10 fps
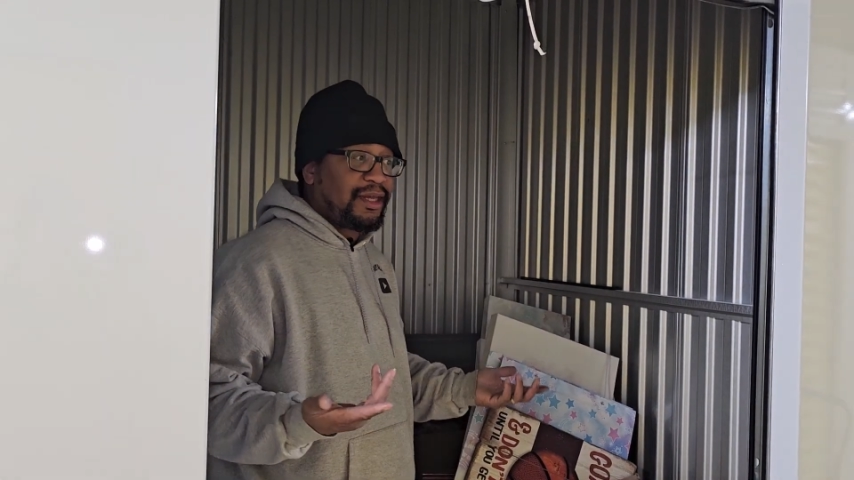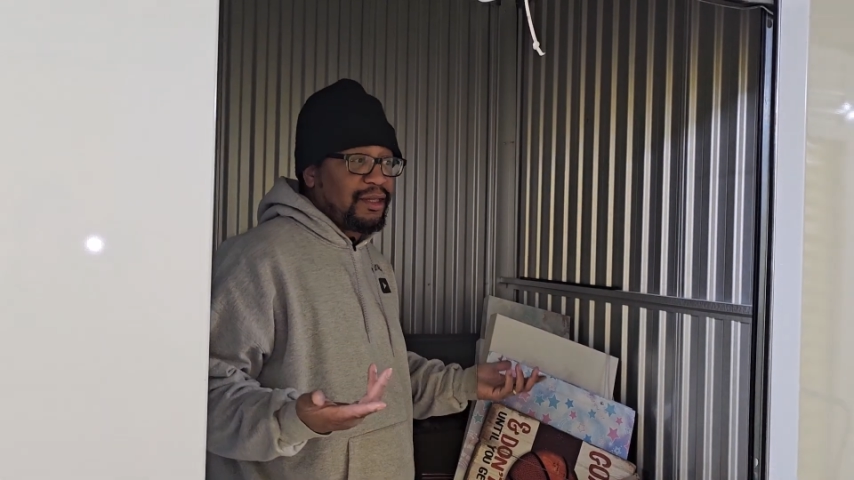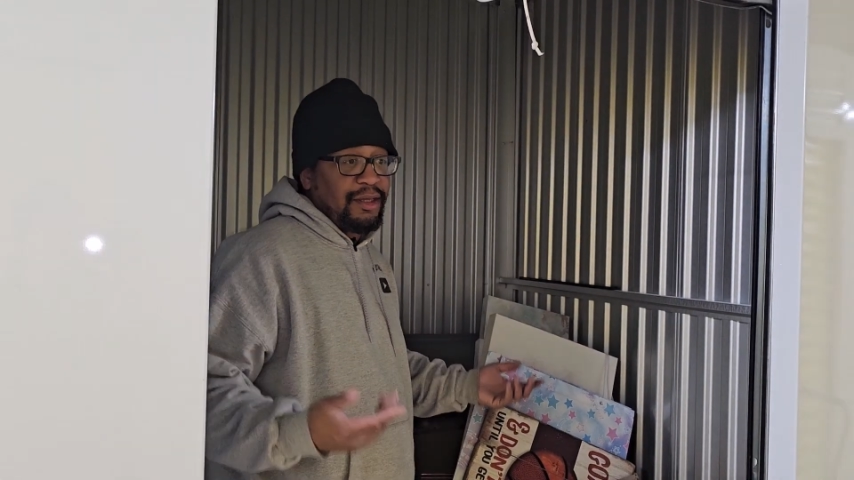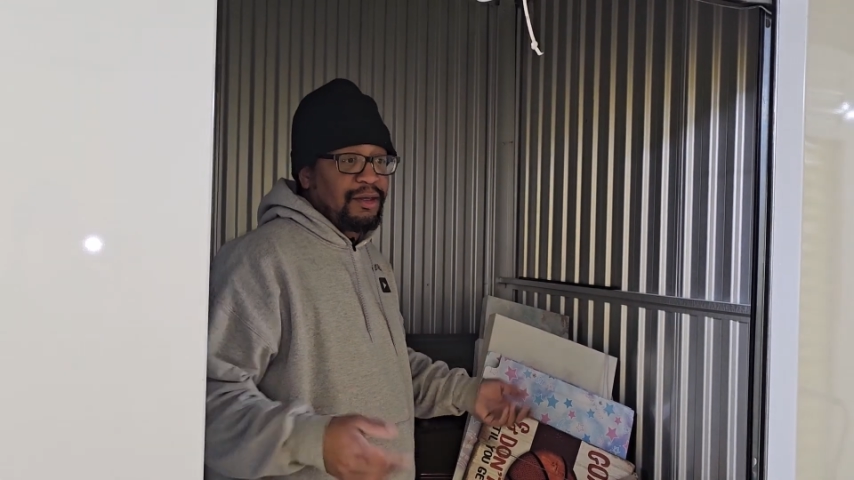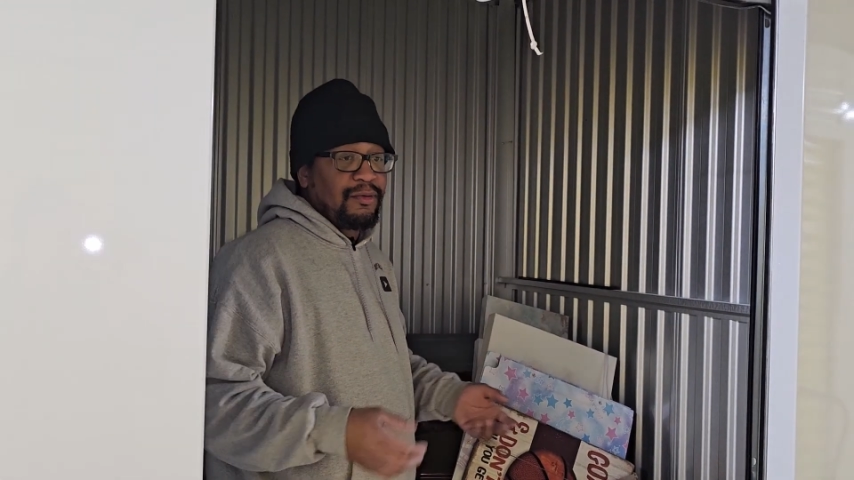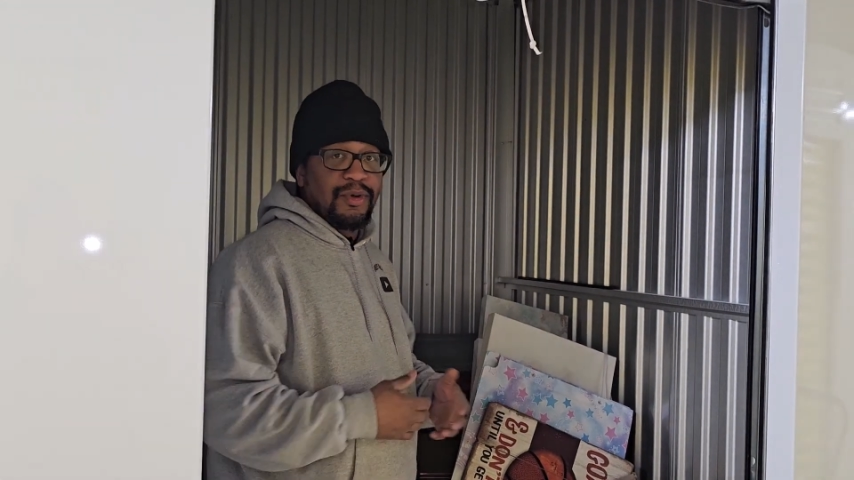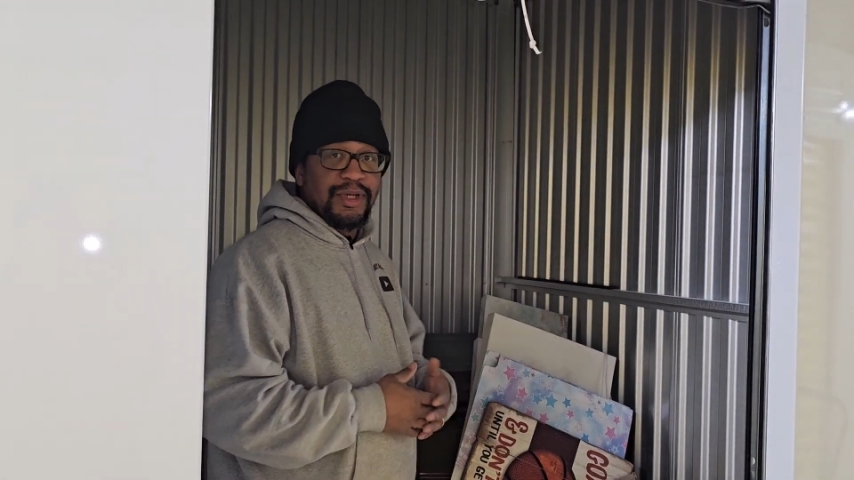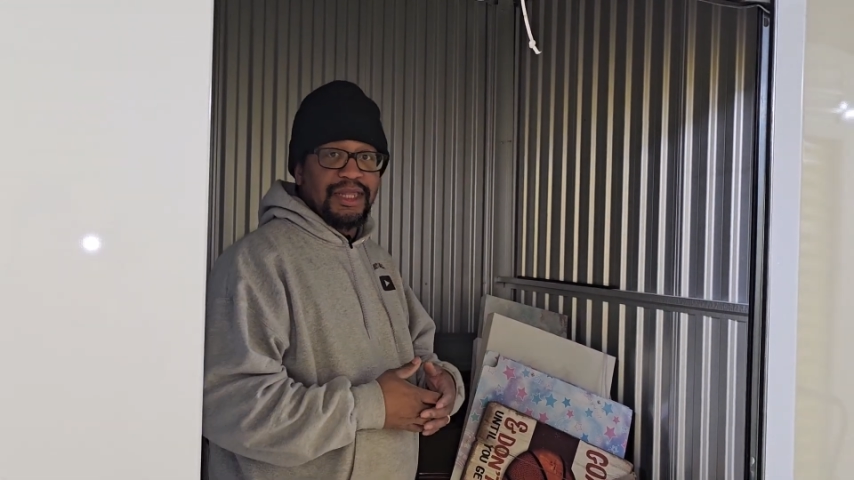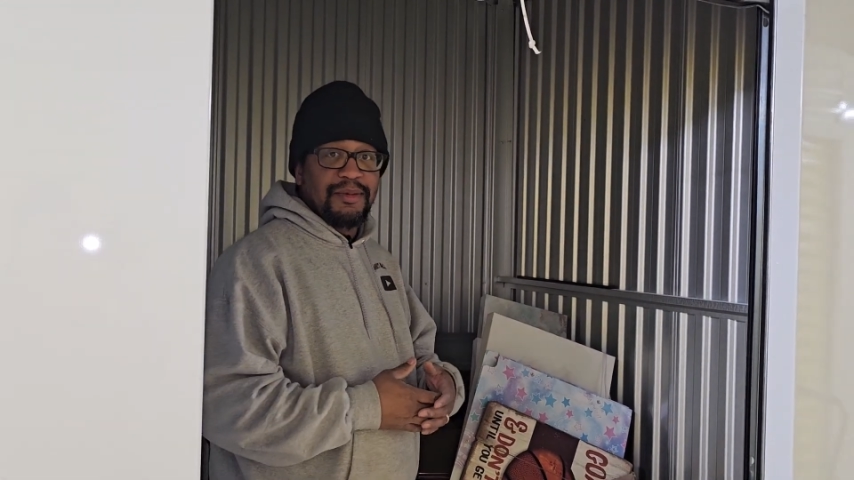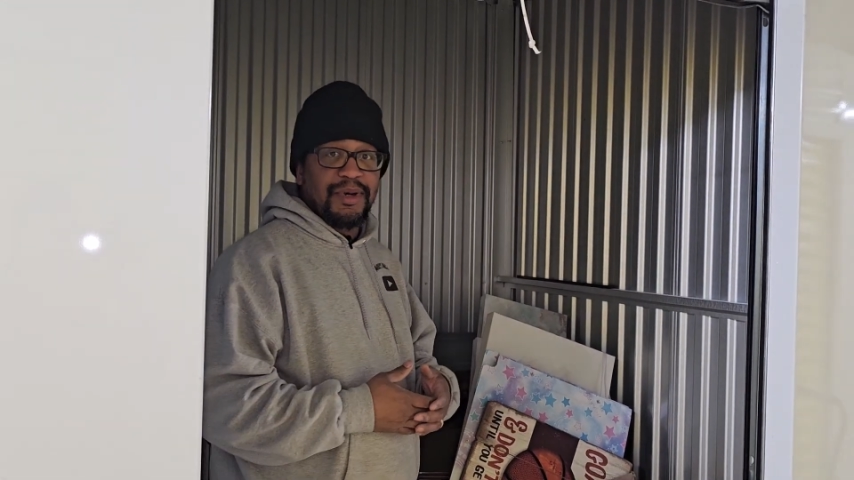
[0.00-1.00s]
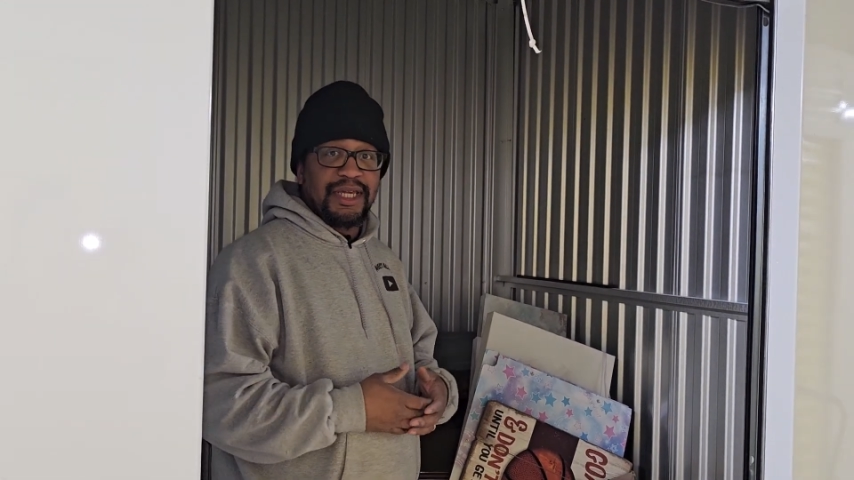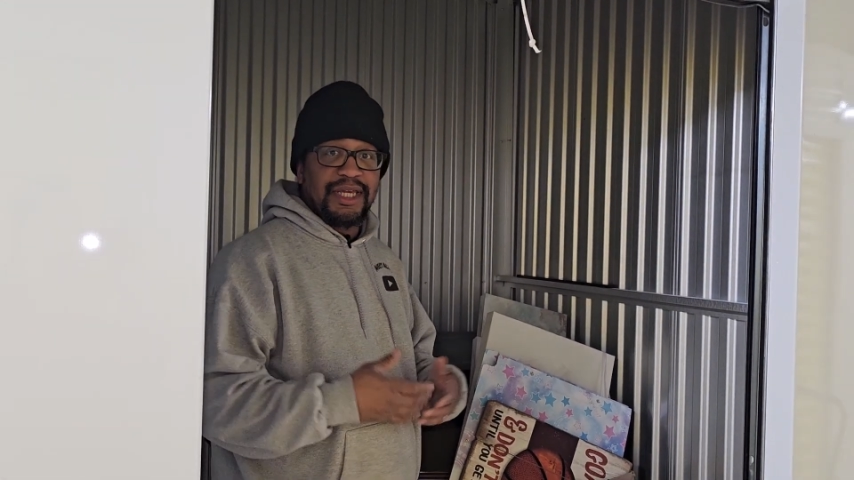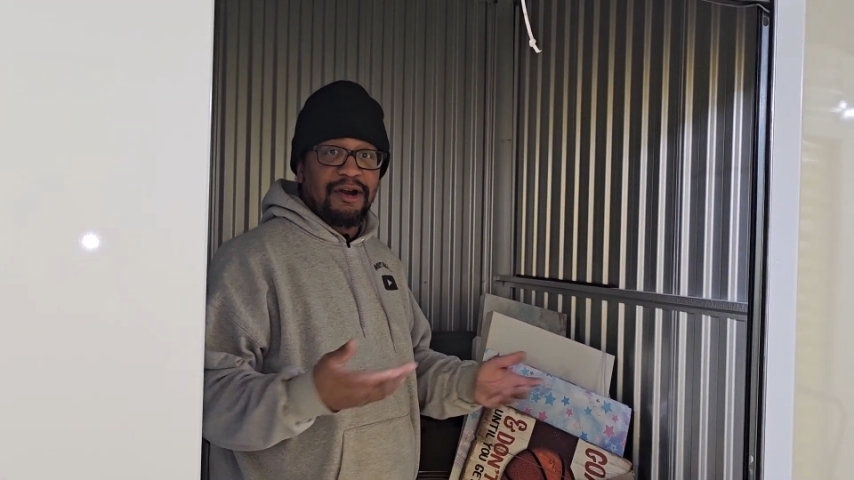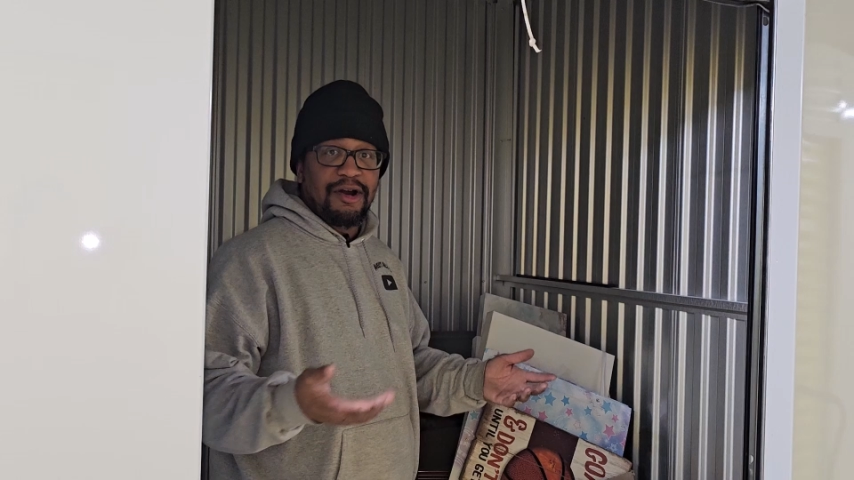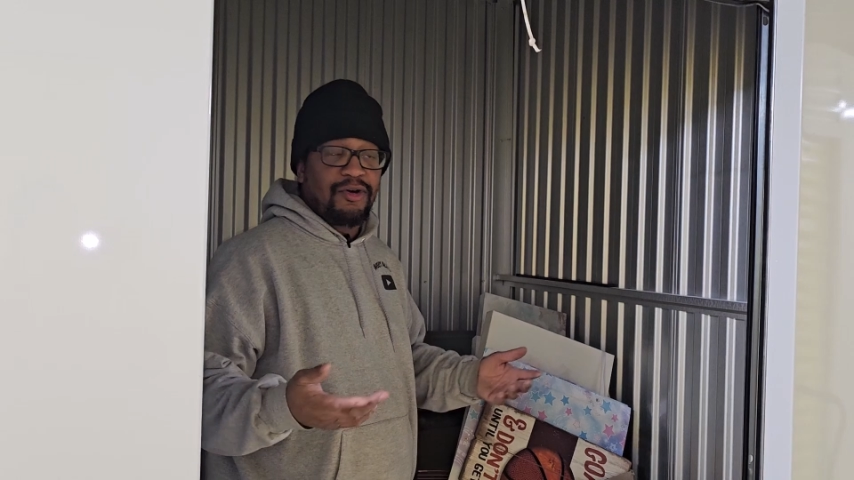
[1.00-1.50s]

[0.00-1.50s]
that we'll get the money in our